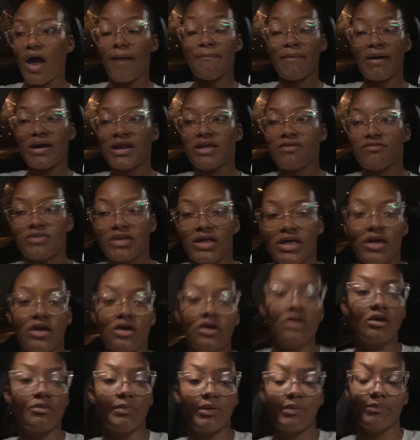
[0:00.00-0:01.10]
I might even like
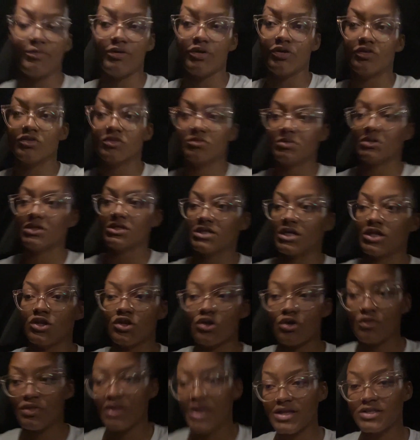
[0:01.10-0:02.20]
cook my meals because I
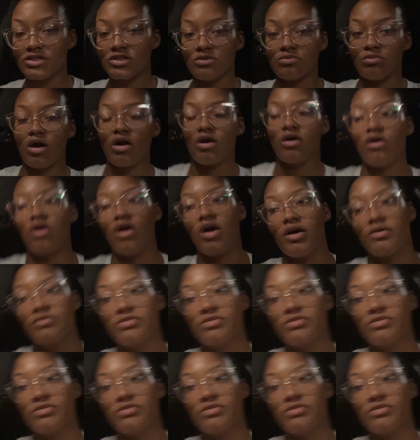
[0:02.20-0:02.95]
know that tomorrow on